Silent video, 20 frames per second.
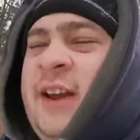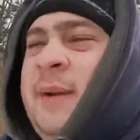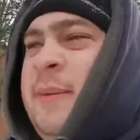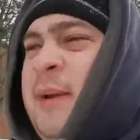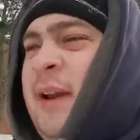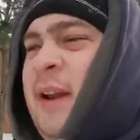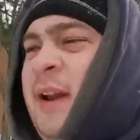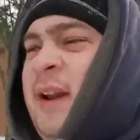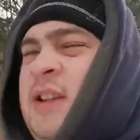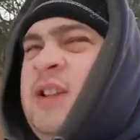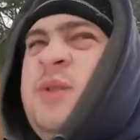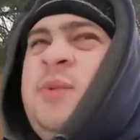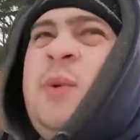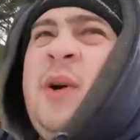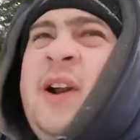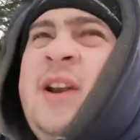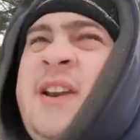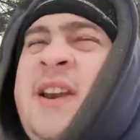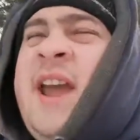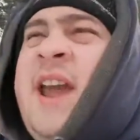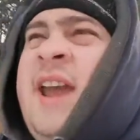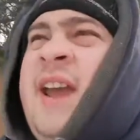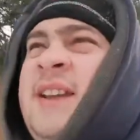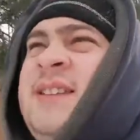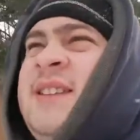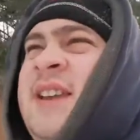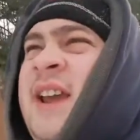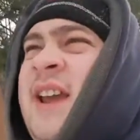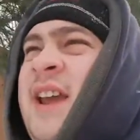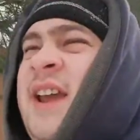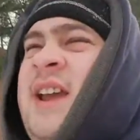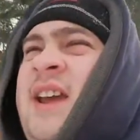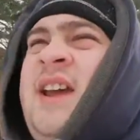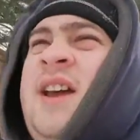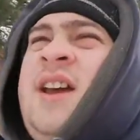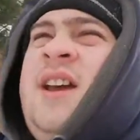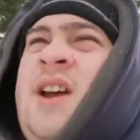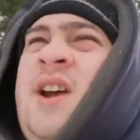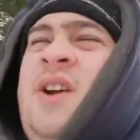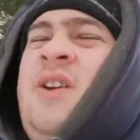I mean, it's one day it's like
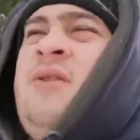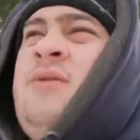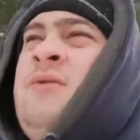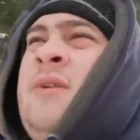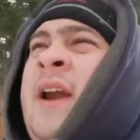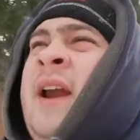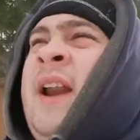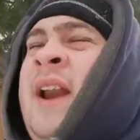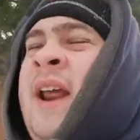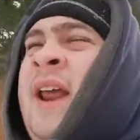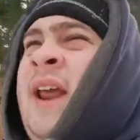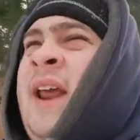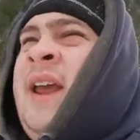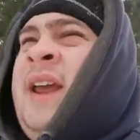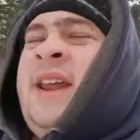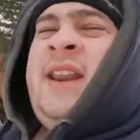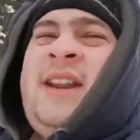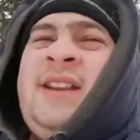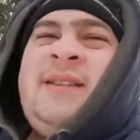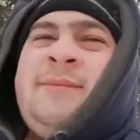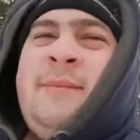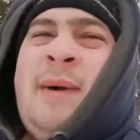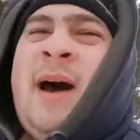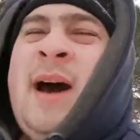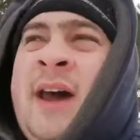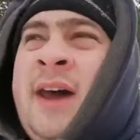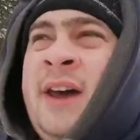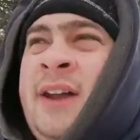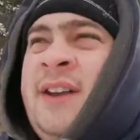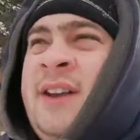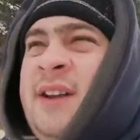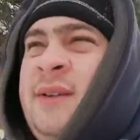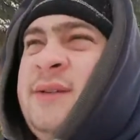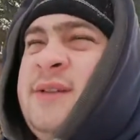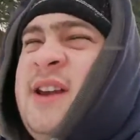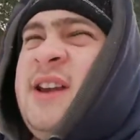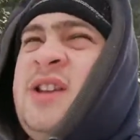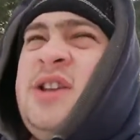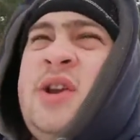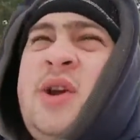raining and it's mild, it
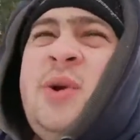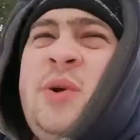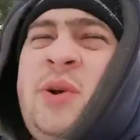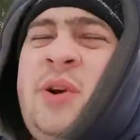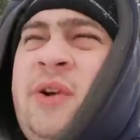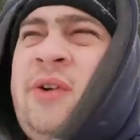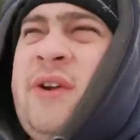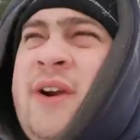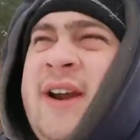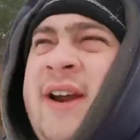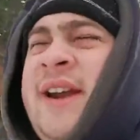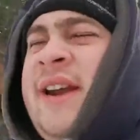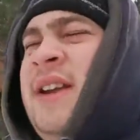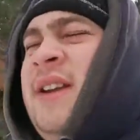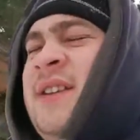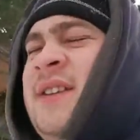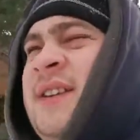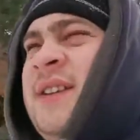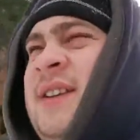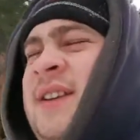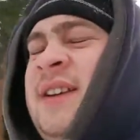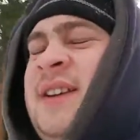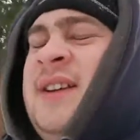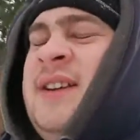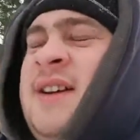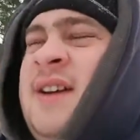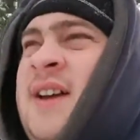was like 2 degrees